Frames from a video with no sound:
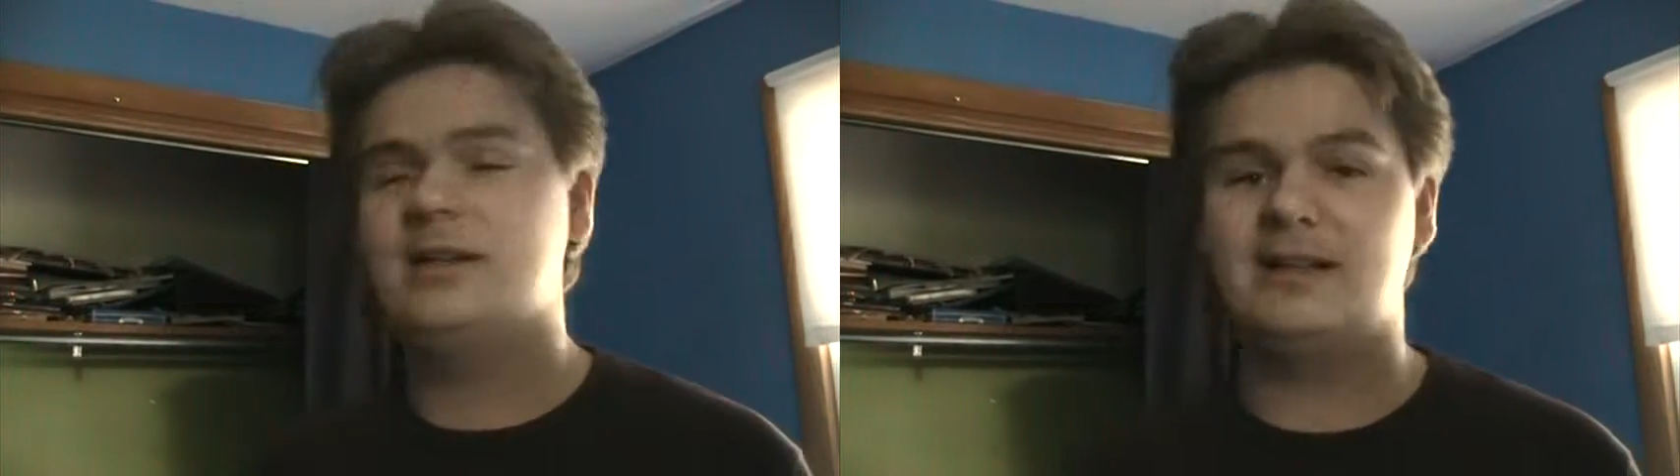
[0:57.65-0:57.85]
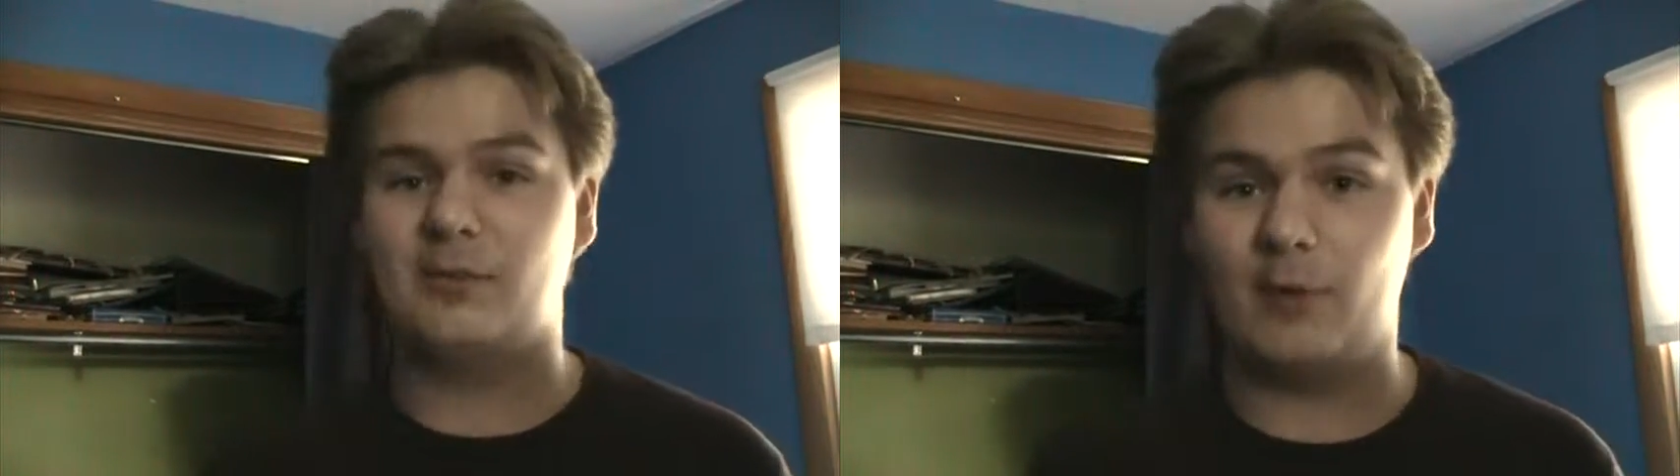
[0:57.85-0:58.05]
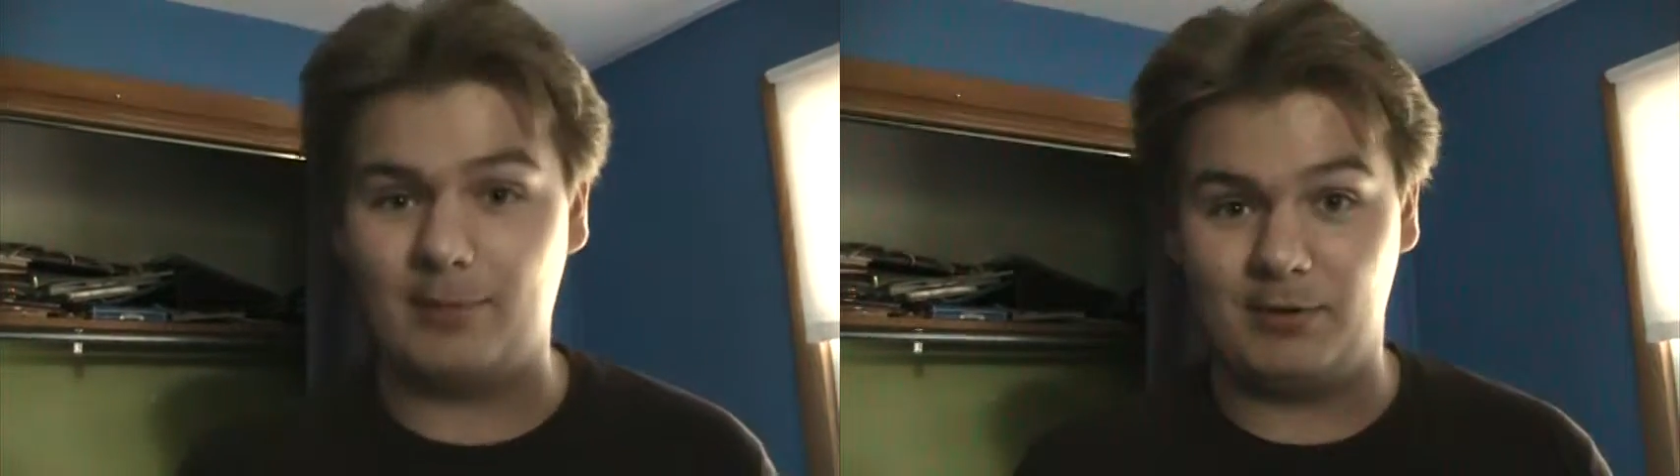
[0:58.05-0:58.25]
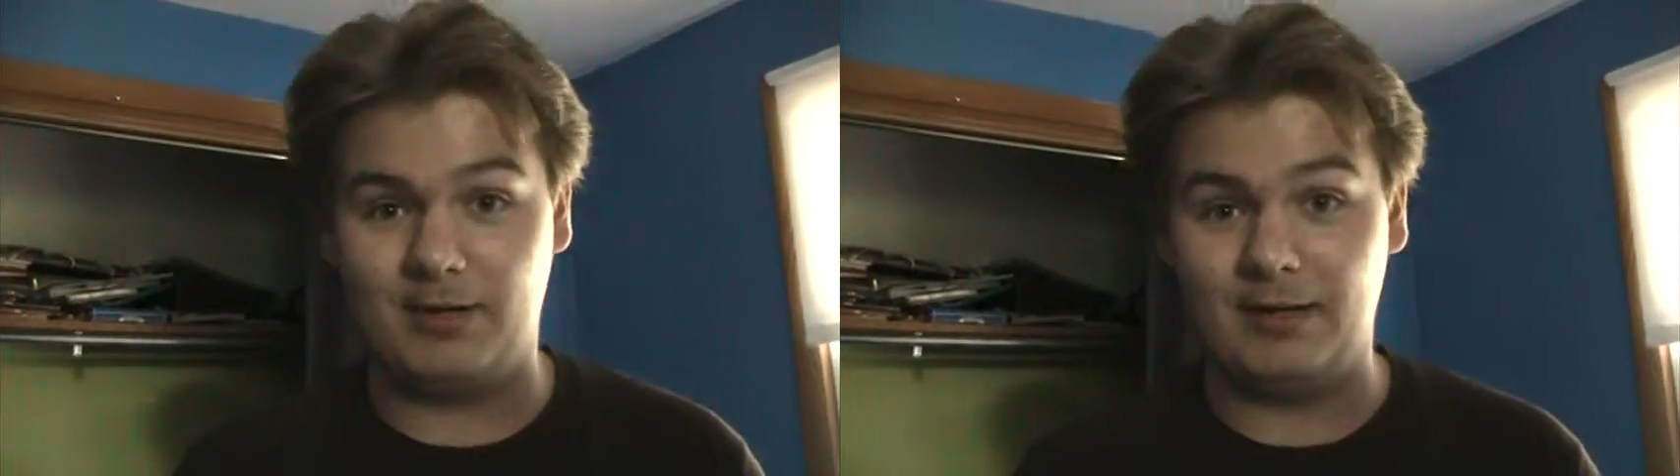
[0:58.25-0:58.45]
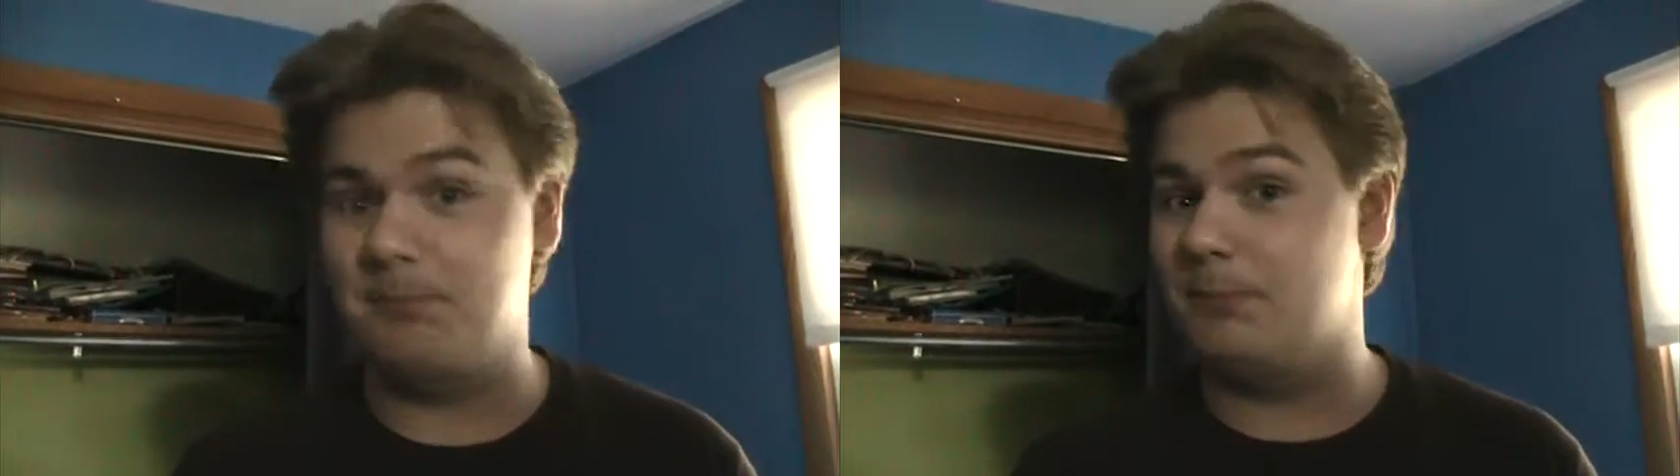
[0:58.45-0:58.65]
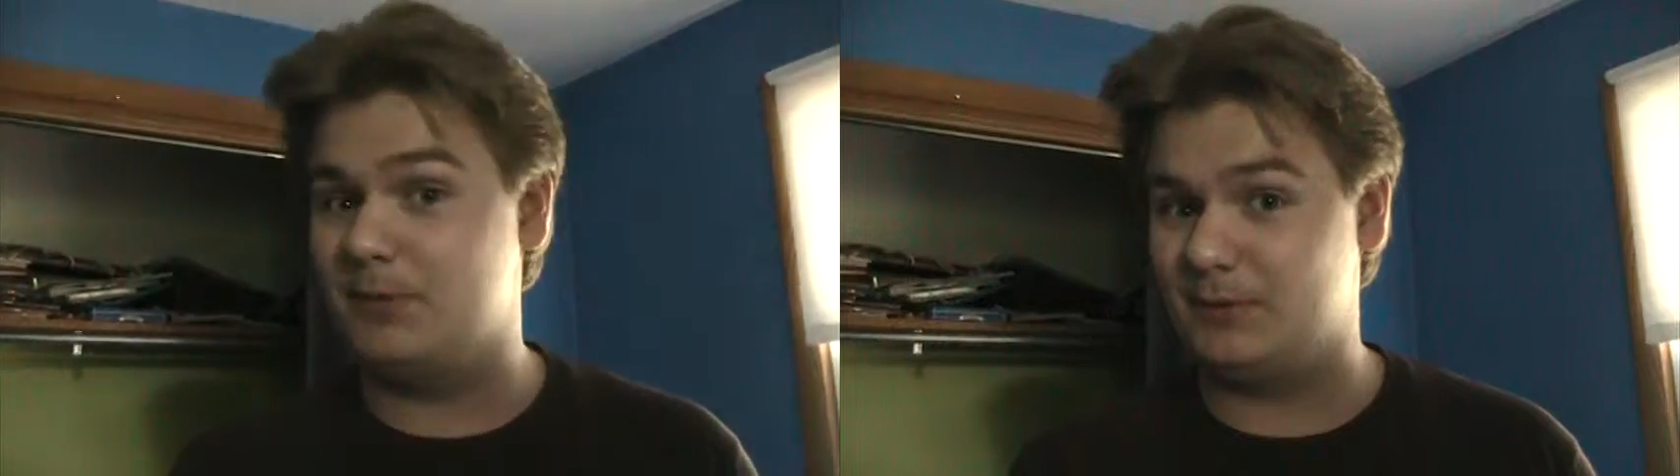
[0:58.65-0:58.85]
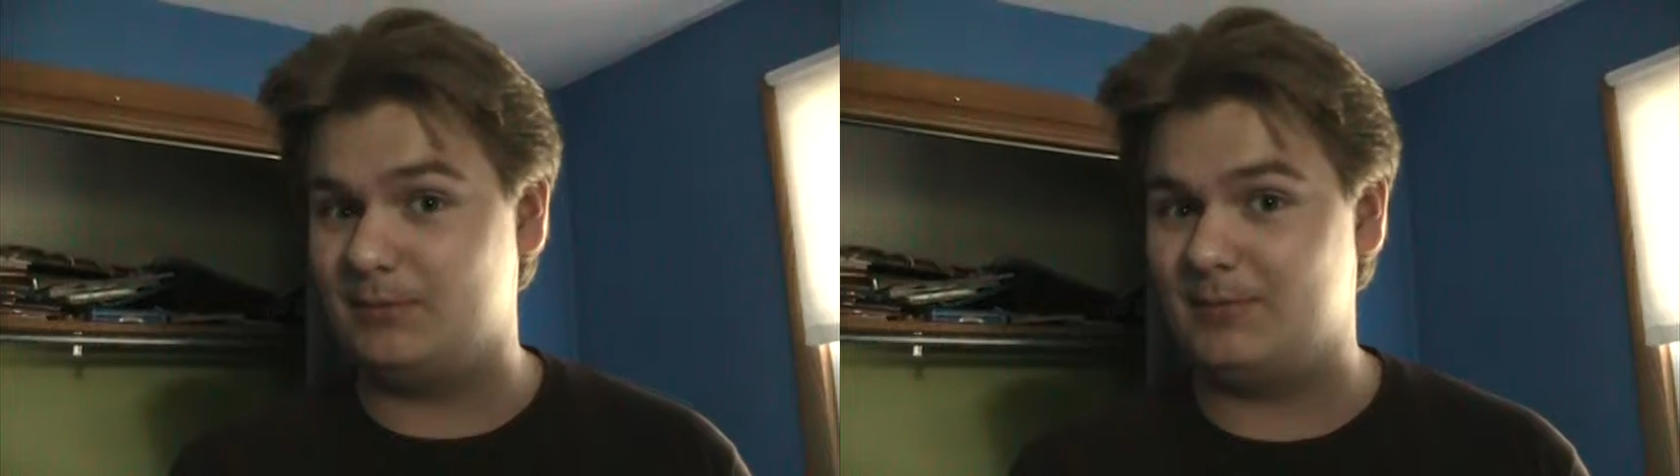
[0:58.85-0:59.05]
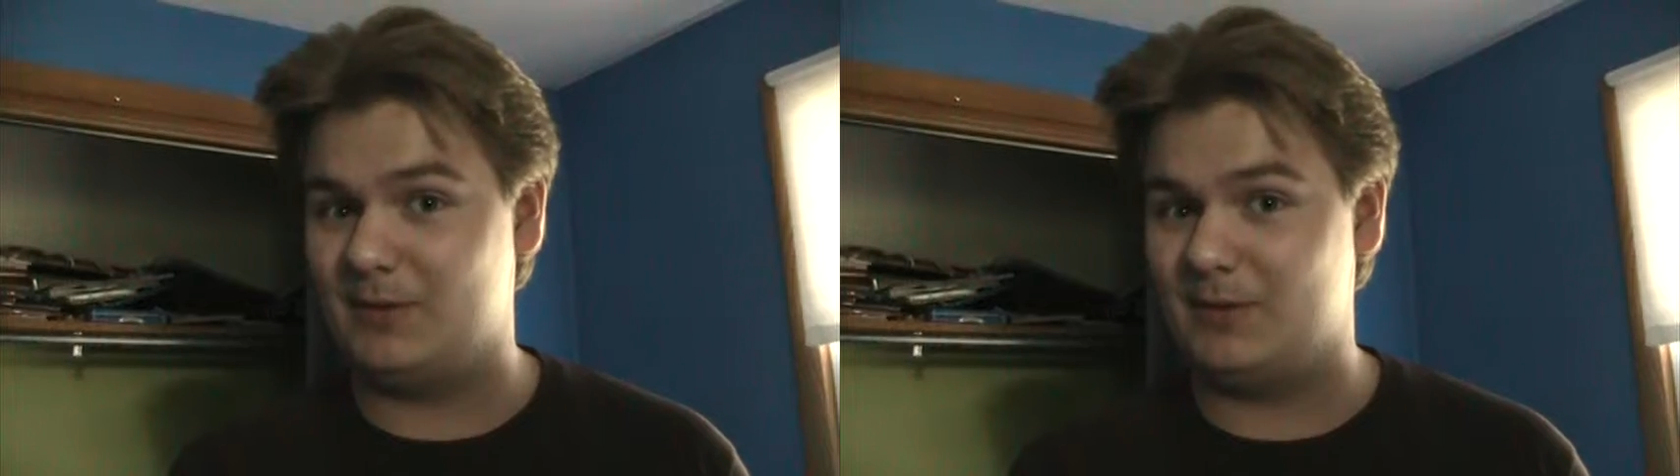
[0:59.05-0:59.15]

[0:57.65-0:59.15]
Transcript: and it's a replica, so,